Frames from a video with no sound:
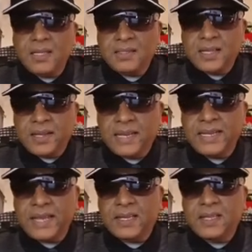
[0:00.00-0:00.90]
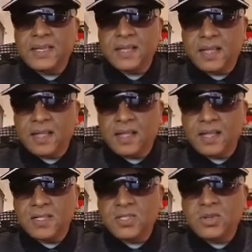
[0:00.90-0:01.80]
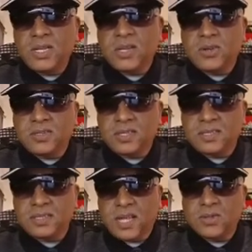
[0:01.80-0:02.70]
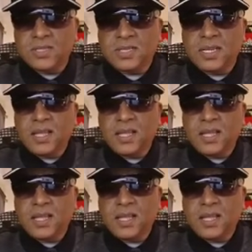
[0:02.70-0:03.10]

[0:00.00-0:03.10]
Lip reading: It's a ringneck. Julian Kutzer says, how's it?